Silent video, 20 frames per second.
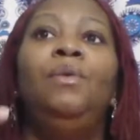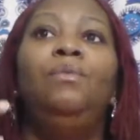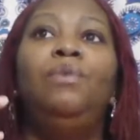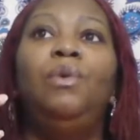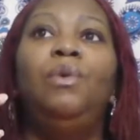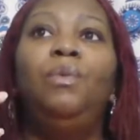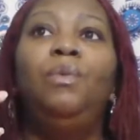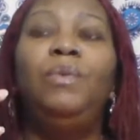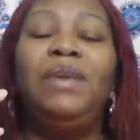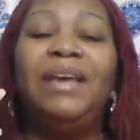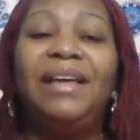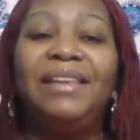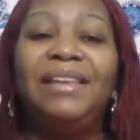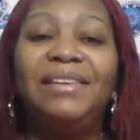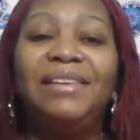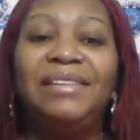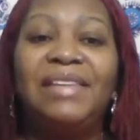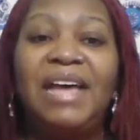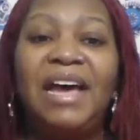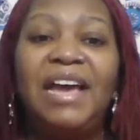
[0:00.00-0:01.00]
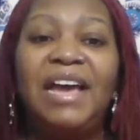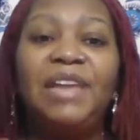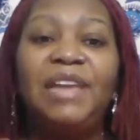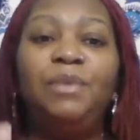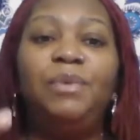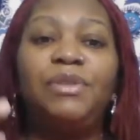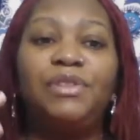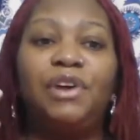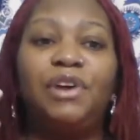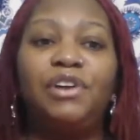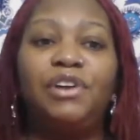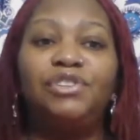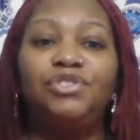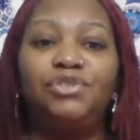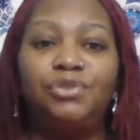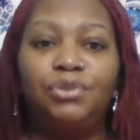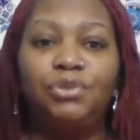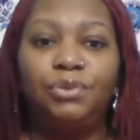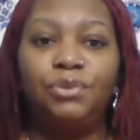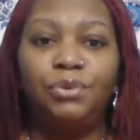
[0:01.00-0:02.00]
When we align with our
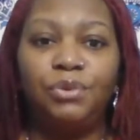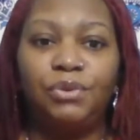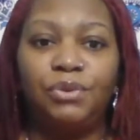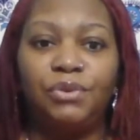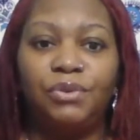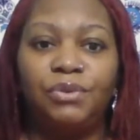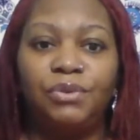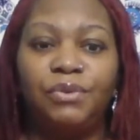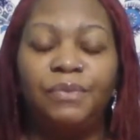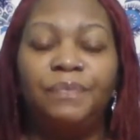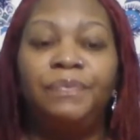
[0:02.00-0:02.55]
truth,